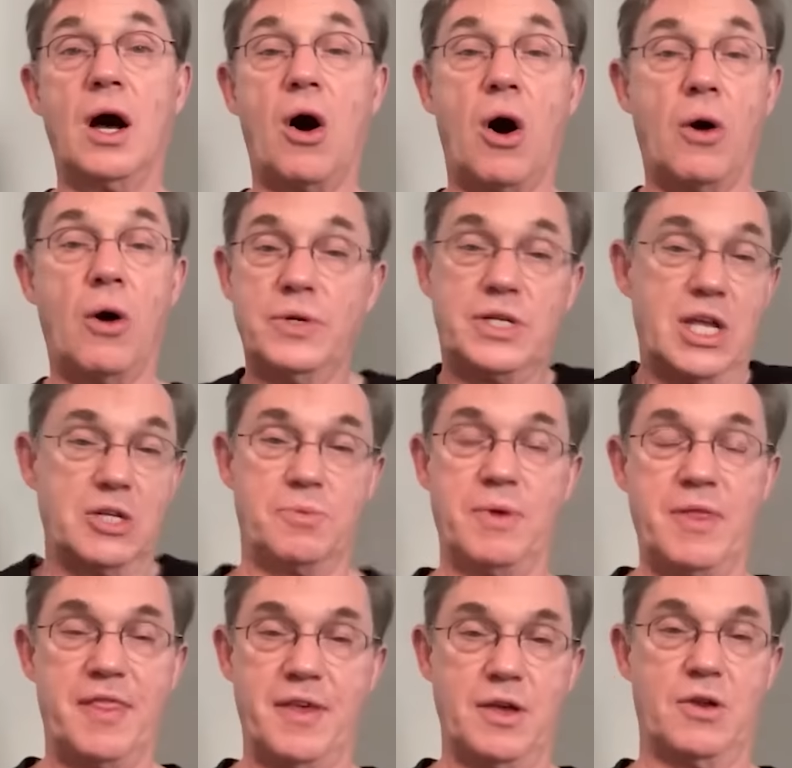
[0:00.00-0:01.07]
always has
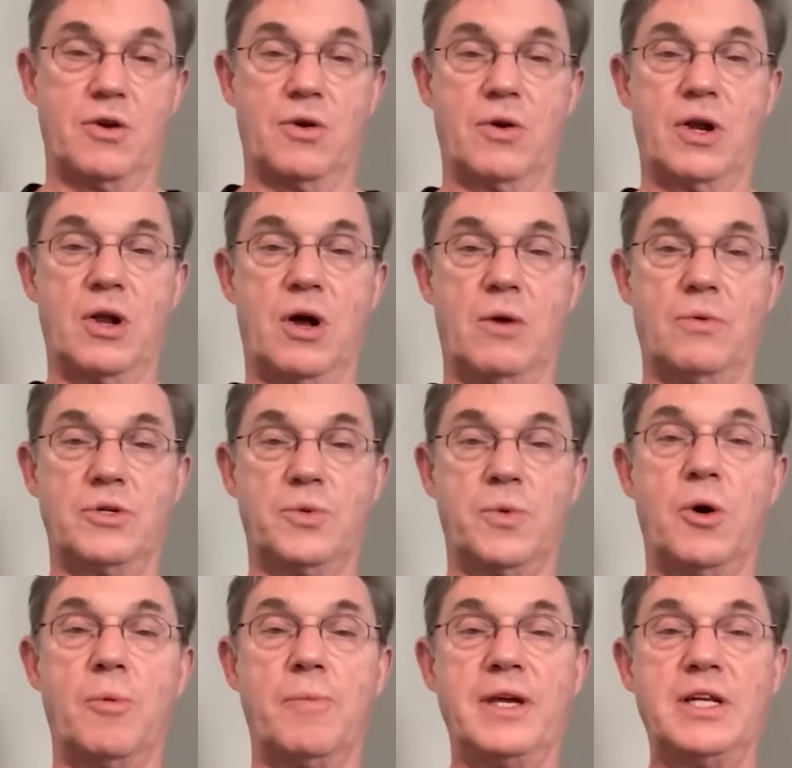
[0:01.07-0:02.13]
been theater and always
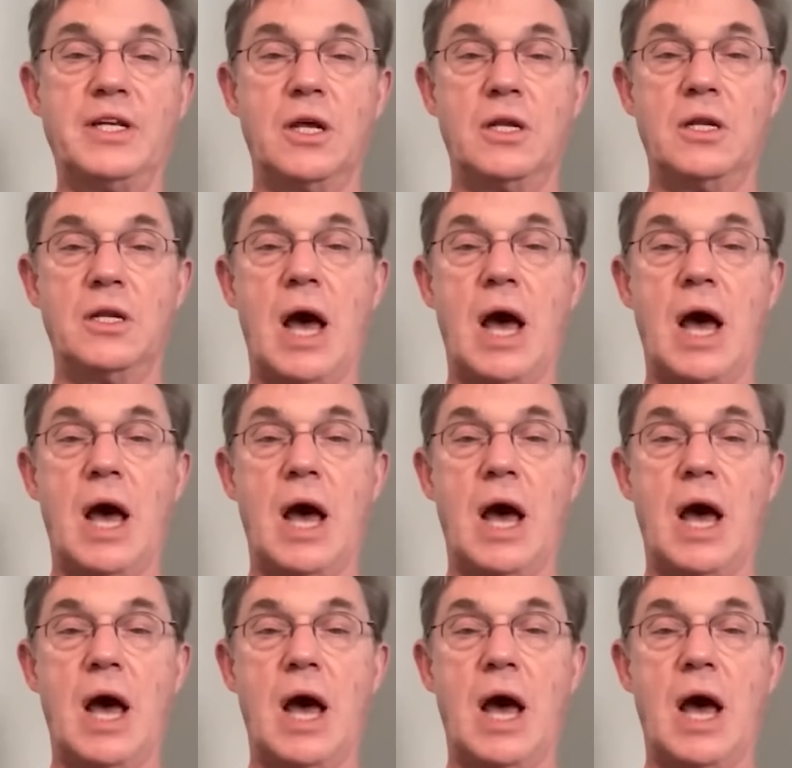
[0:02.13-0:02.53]
will be